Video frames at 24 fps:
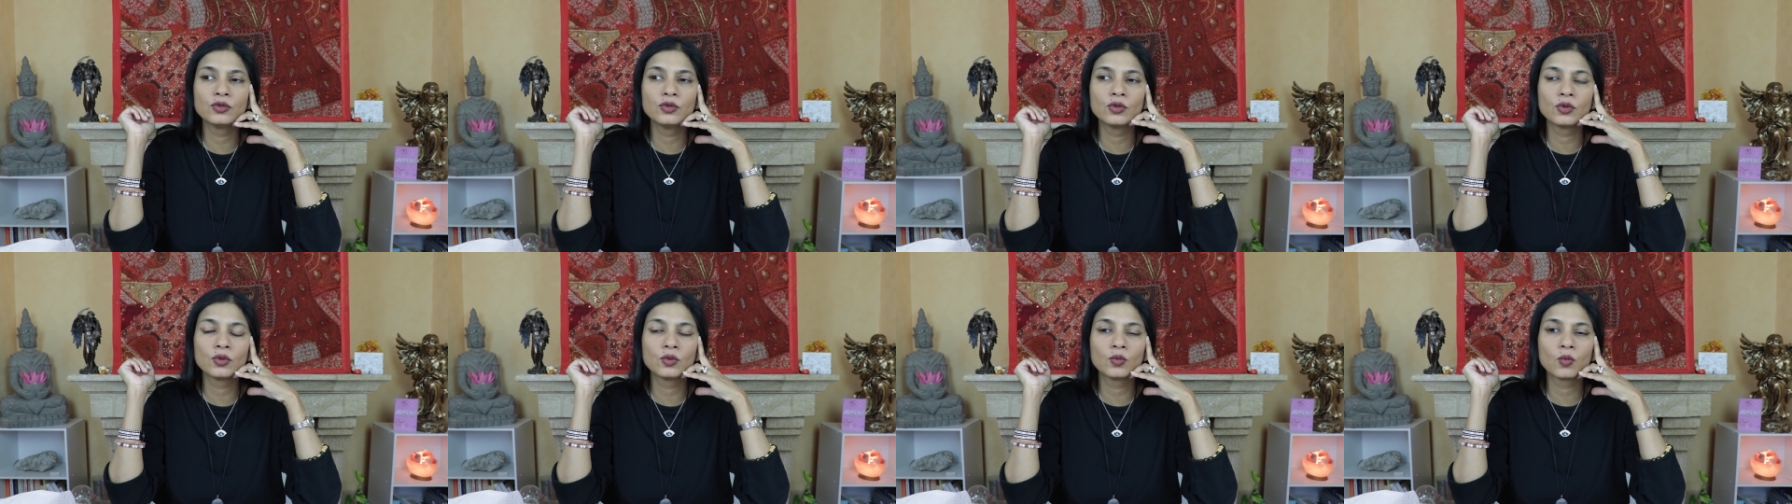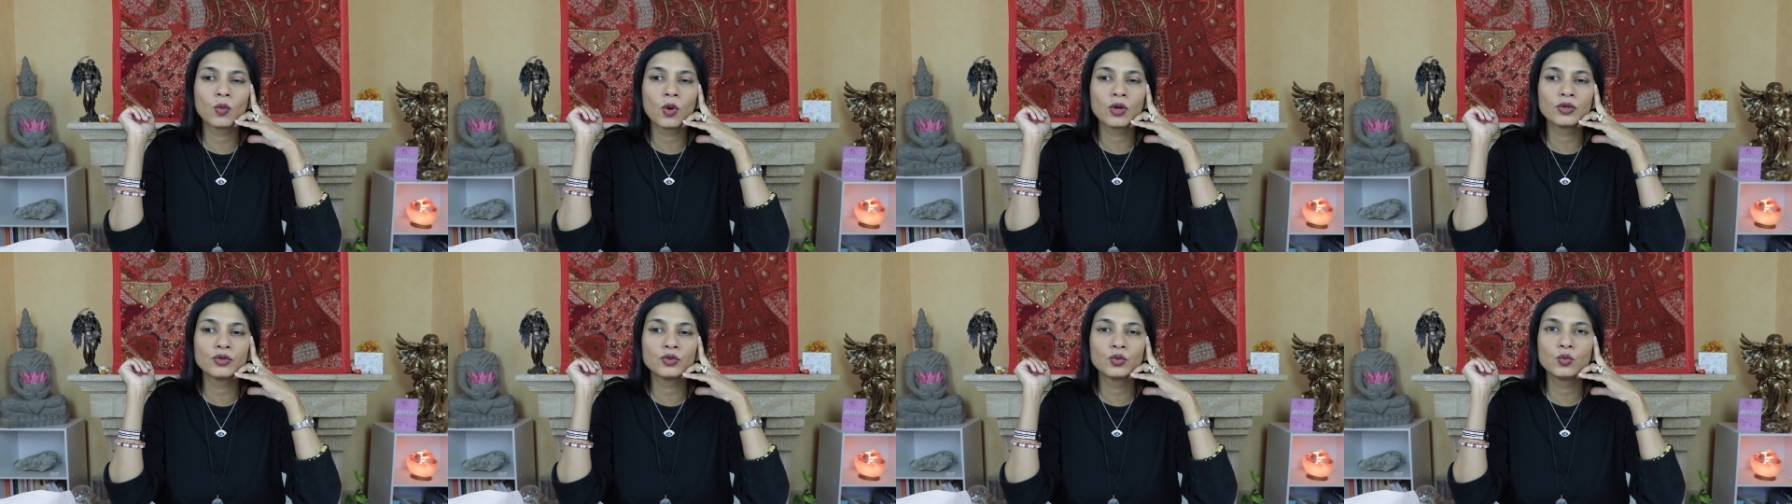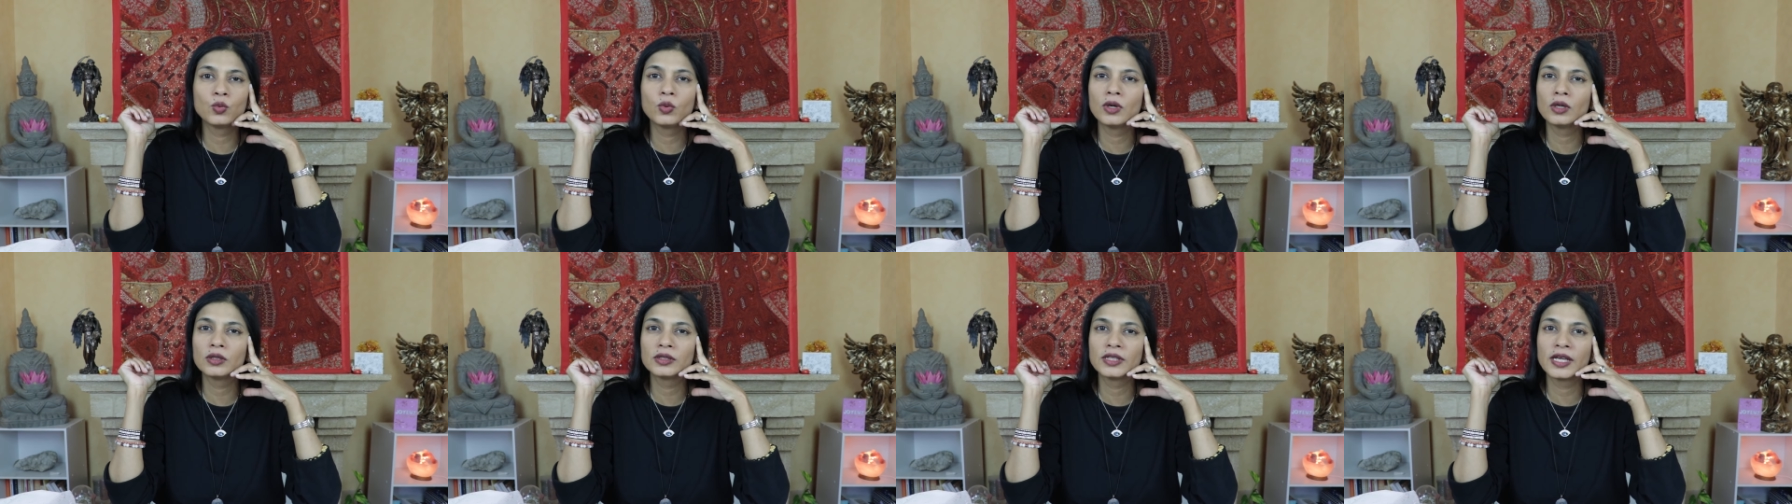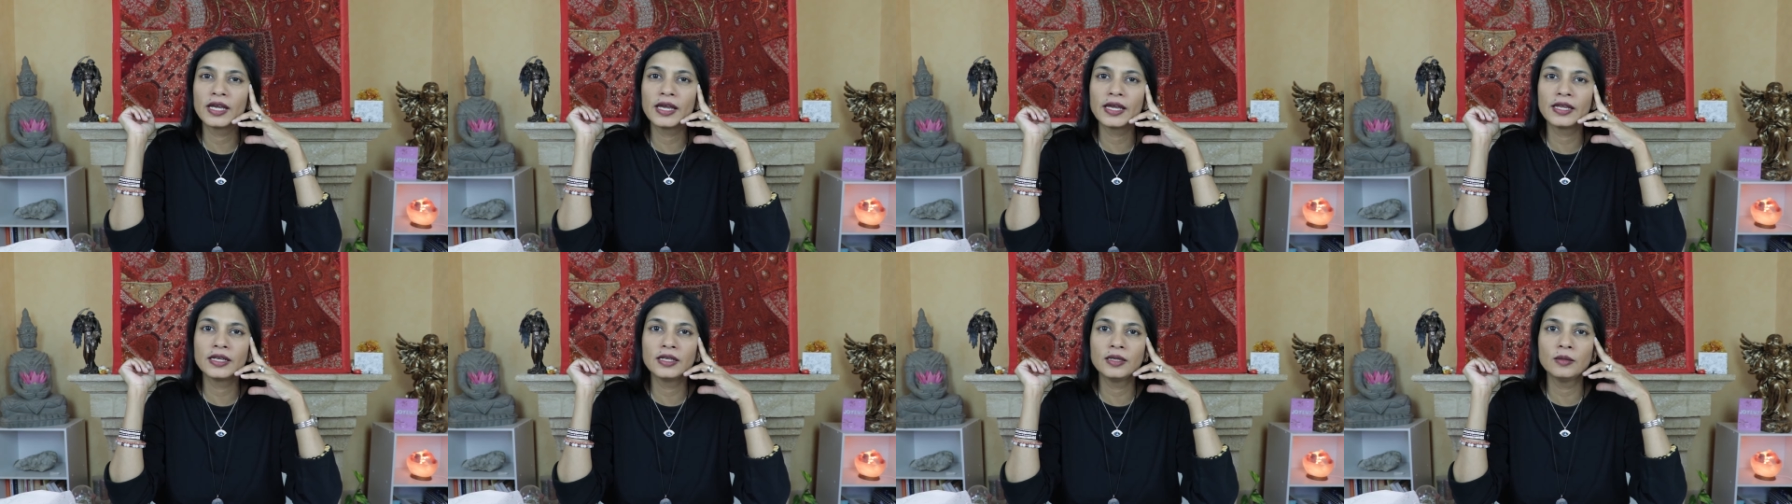You don't want to work
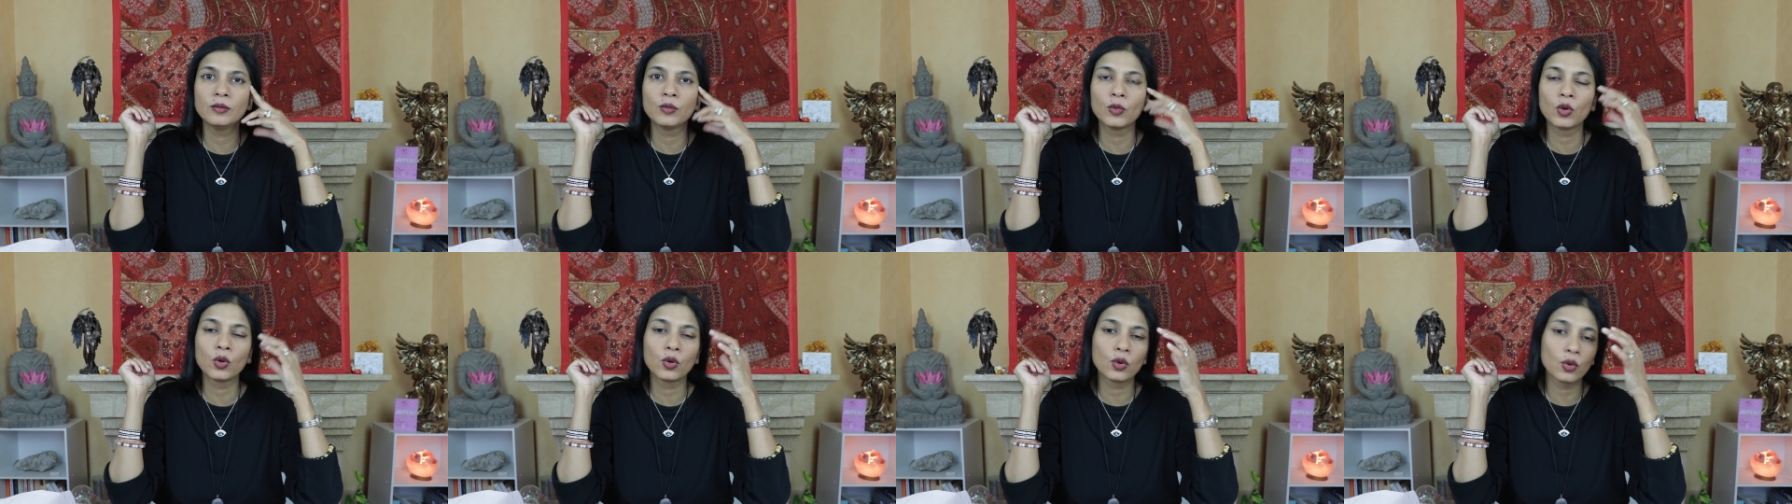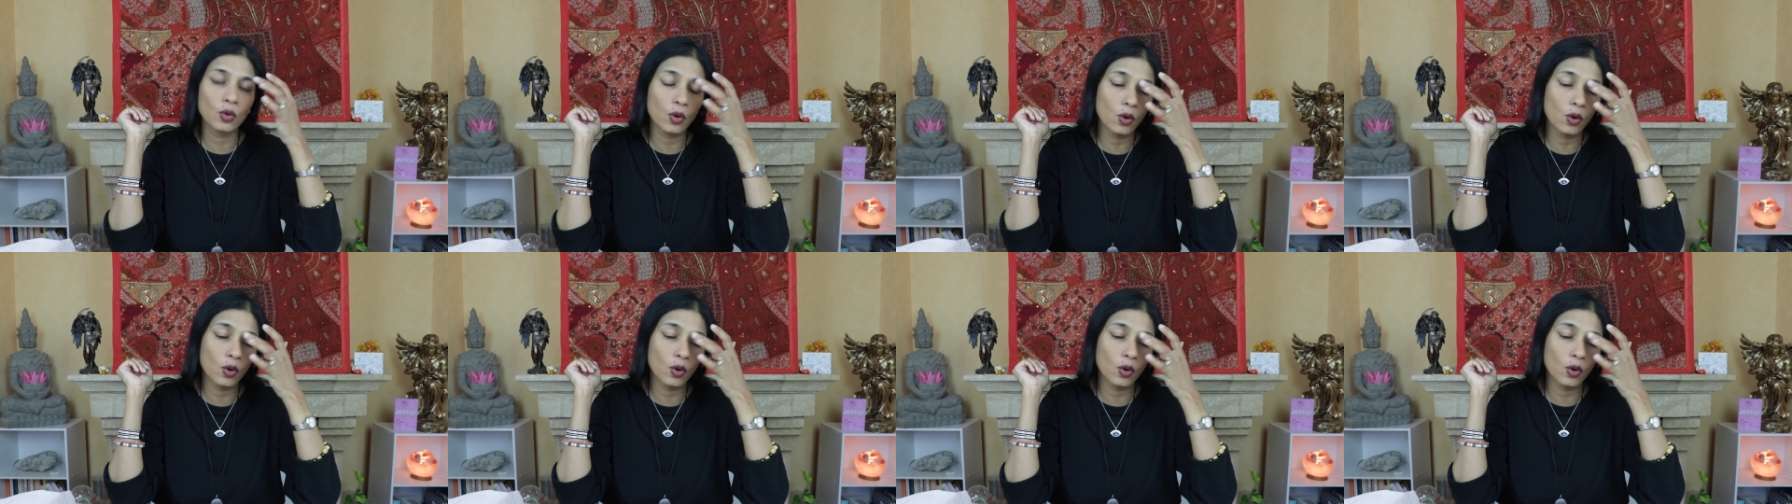there anymore,